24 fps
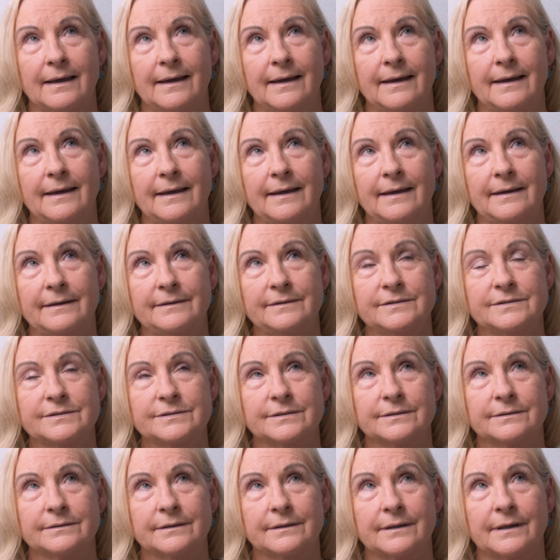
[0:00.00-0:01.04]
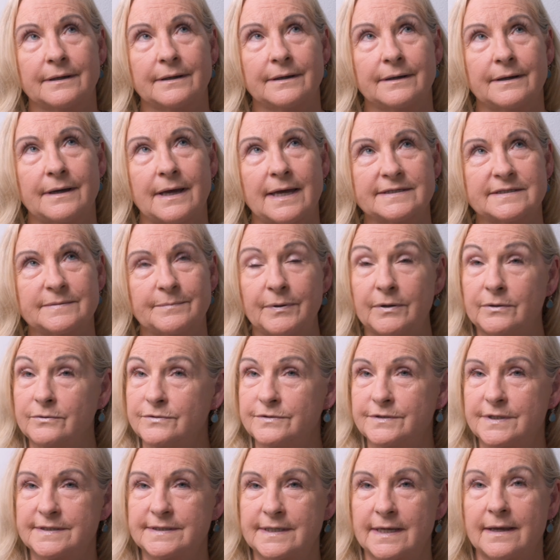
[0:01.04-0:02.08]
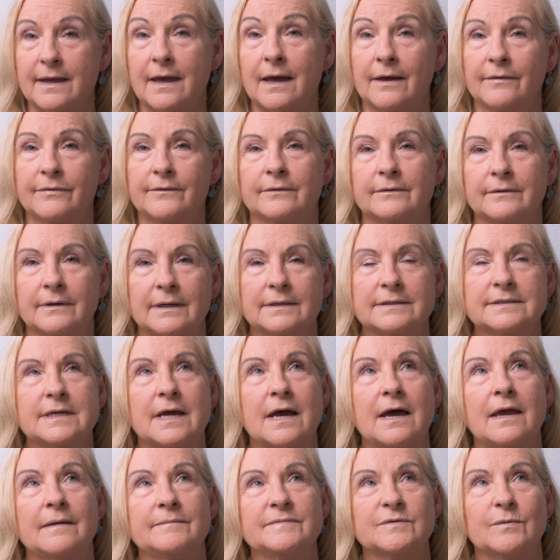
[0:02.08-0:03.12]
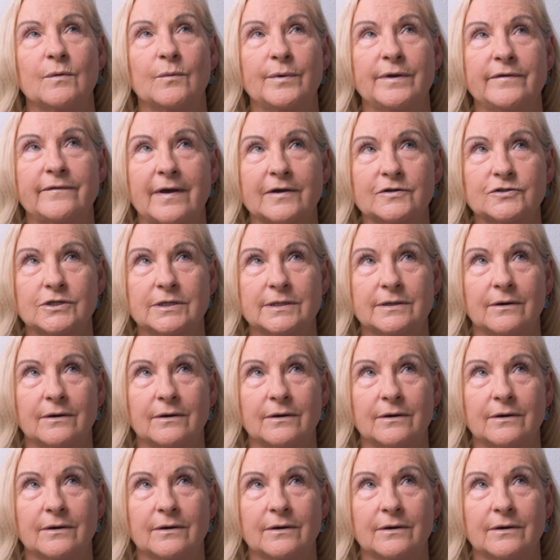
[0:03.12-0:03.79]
and as opposed to say other times when we've actually